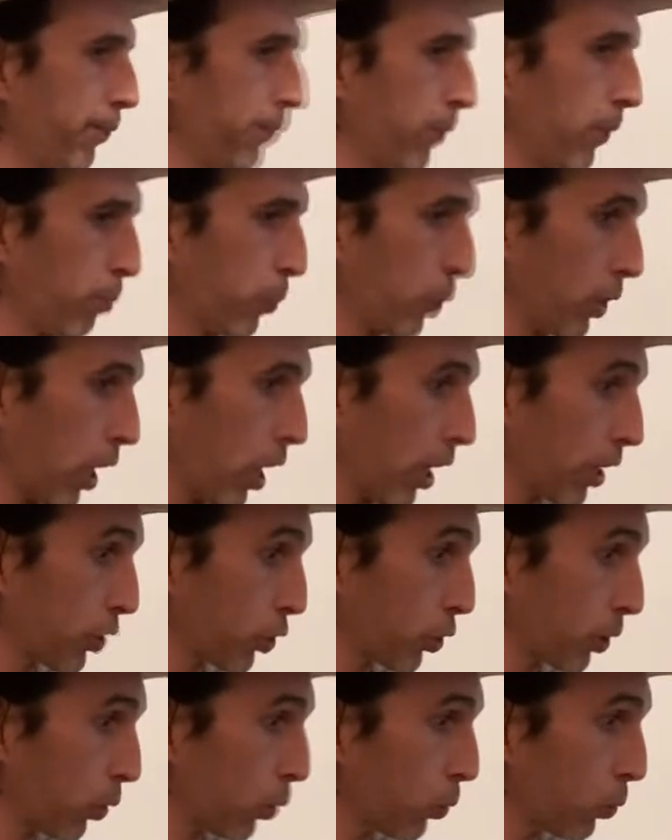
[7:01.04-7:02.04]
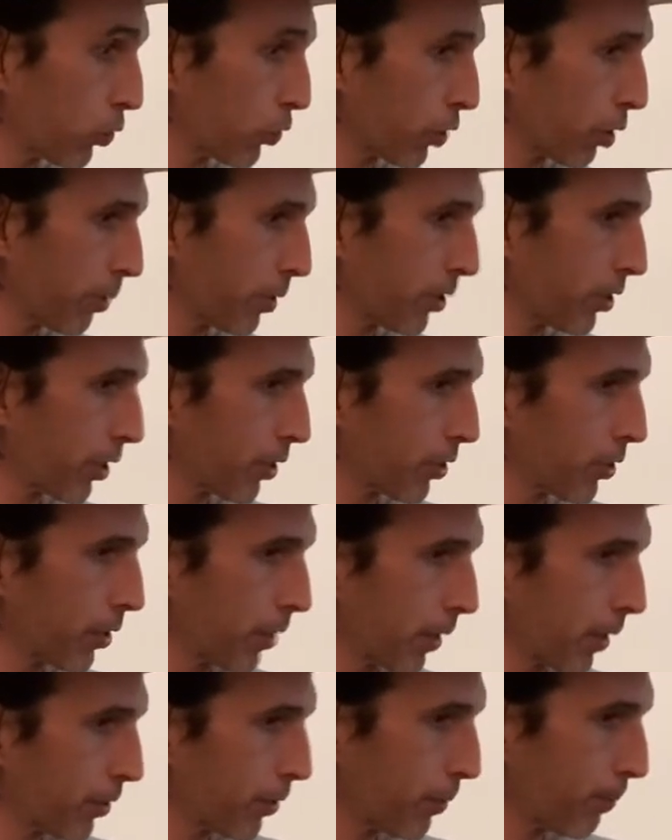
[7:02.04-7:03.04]
But I shall also be testing
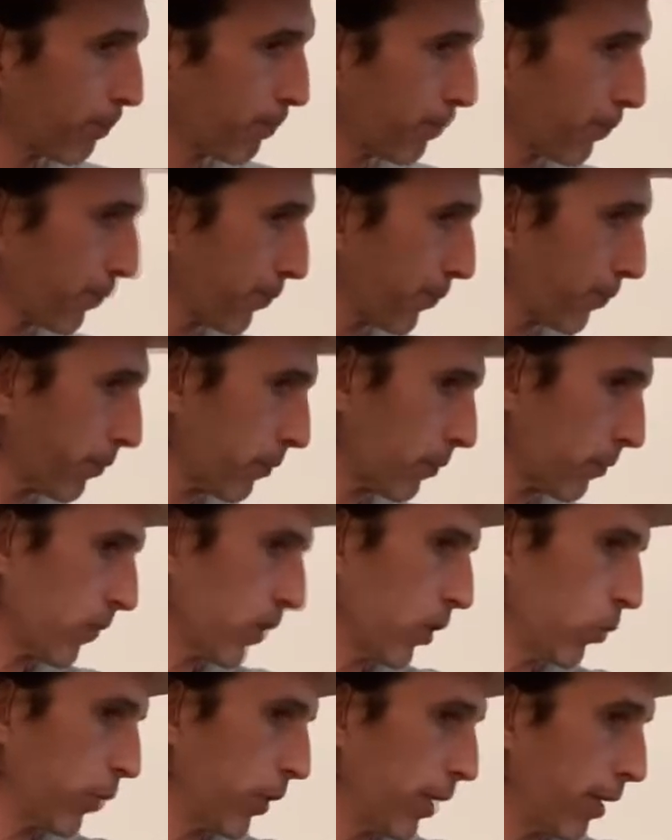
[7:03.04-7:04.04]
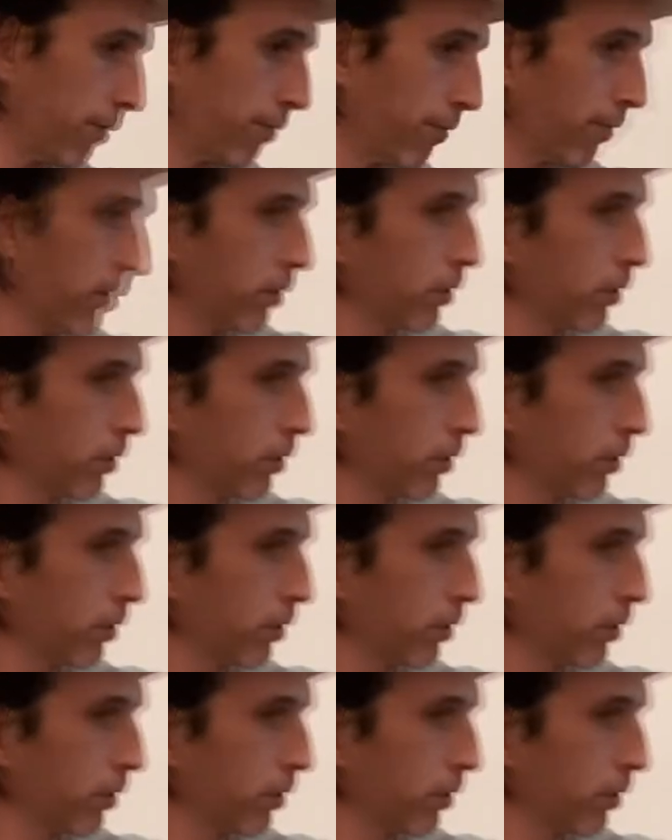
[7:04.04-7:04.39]
it with